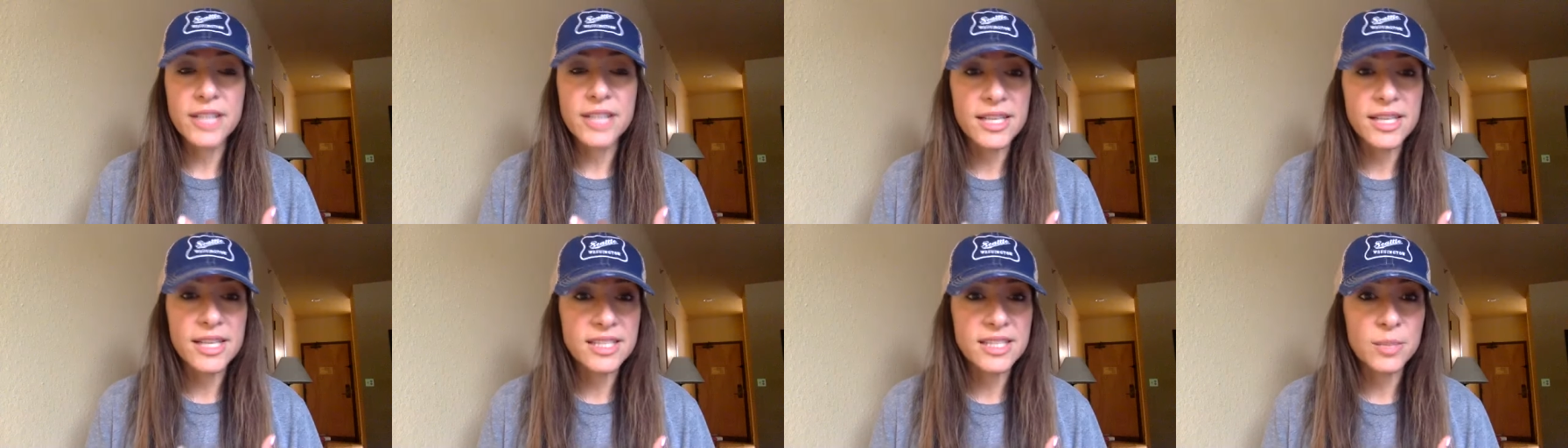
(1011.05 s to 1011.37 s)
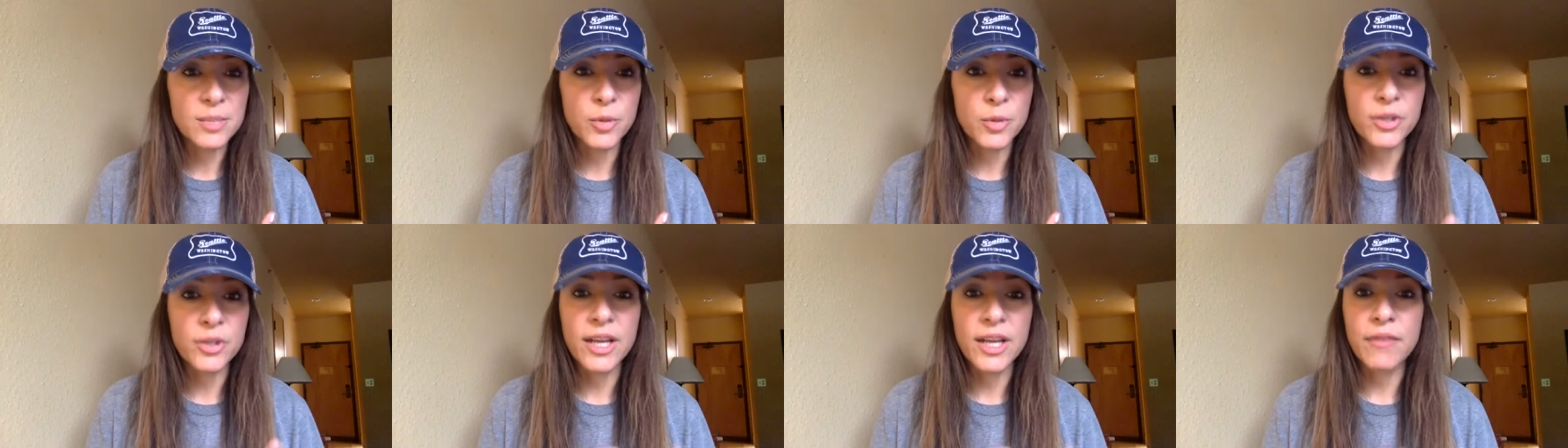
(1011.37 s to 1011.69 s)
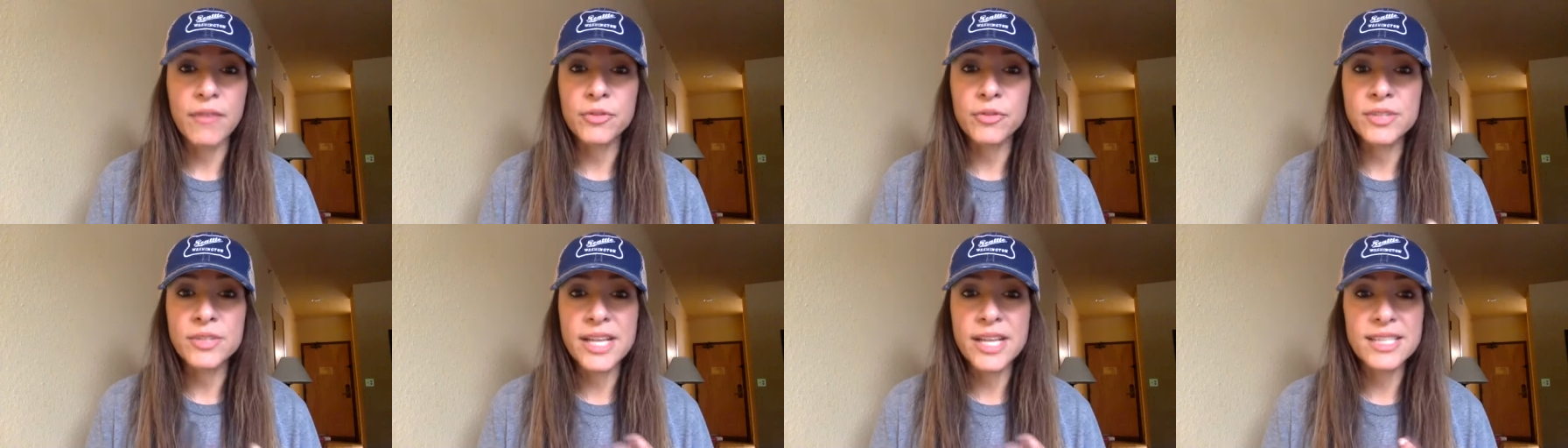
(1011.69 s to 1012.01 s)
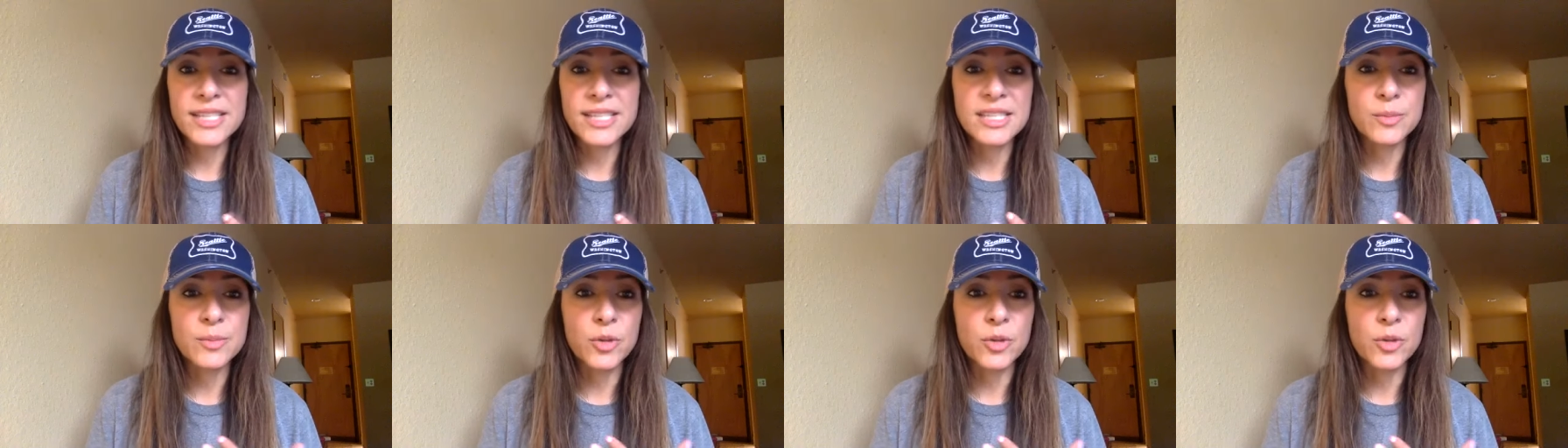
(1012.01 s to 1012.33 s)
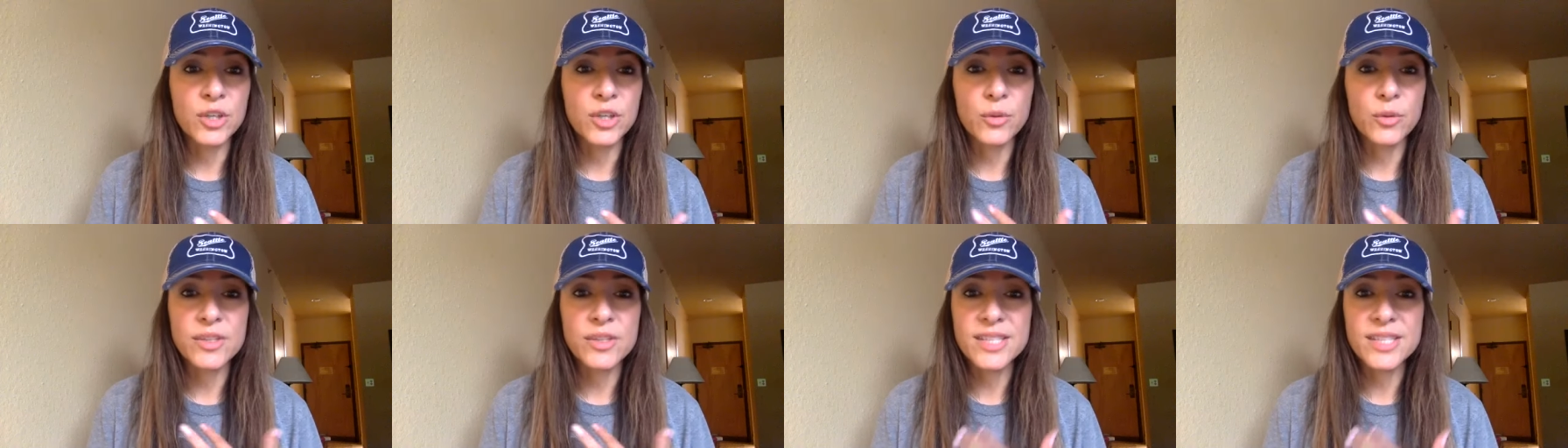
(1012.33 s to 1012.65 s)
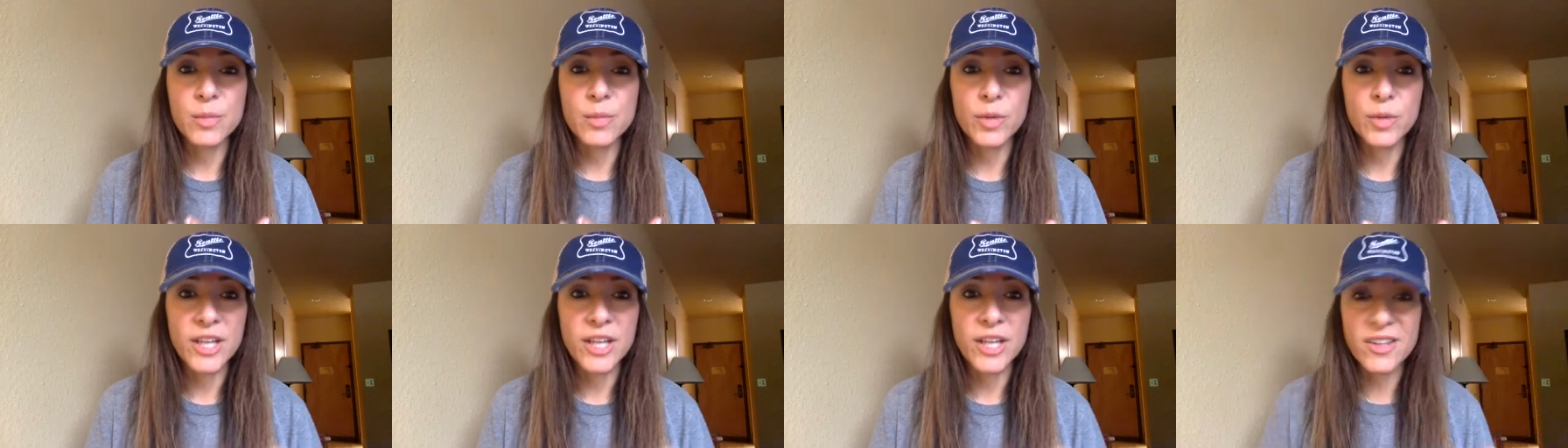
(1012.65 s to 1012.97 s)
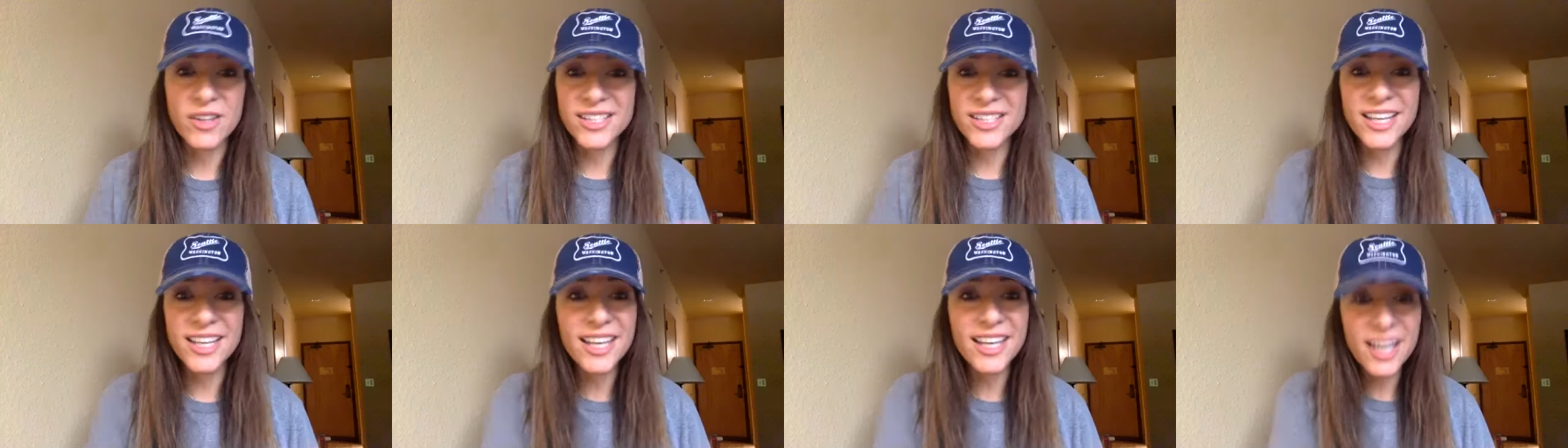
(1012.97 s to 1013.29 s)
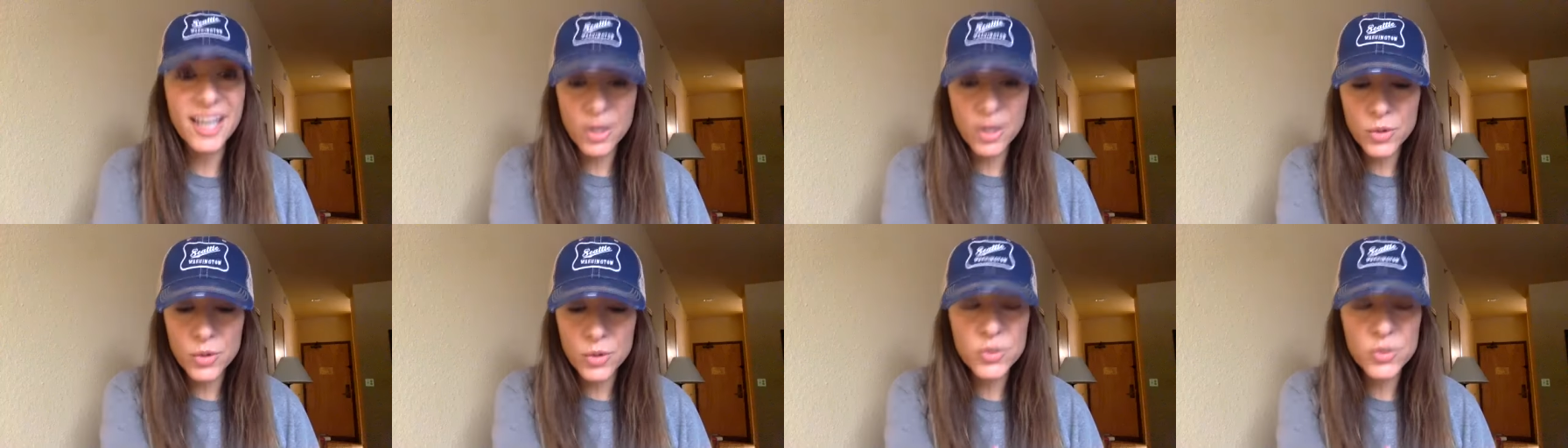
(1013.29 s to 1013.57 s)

testimony after testimony with someone else and i get